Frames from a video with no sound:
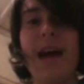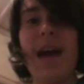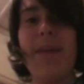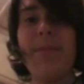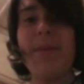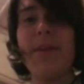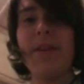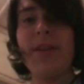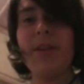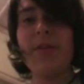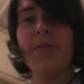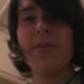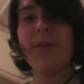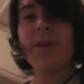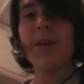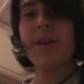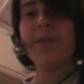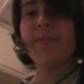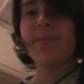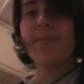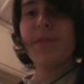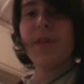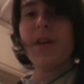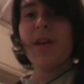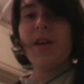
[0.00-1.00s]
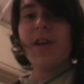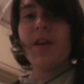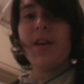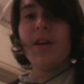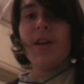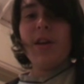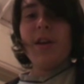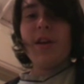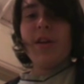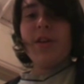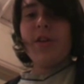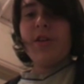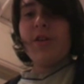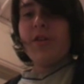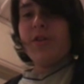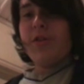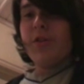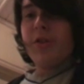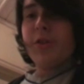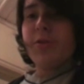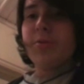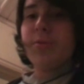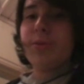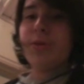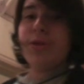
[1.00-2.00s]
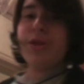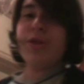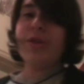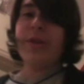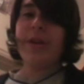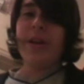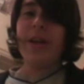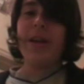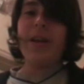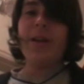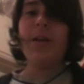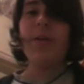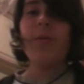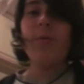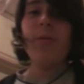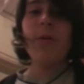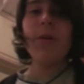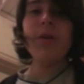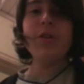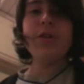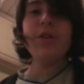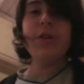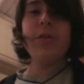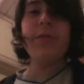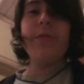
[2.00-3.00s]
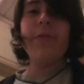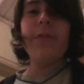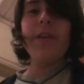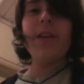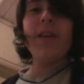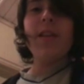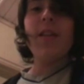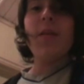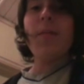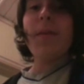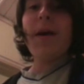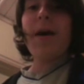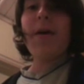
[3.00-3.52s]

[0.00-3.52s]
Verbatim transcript: Hi Ben Loka. Just wondering, what do you feel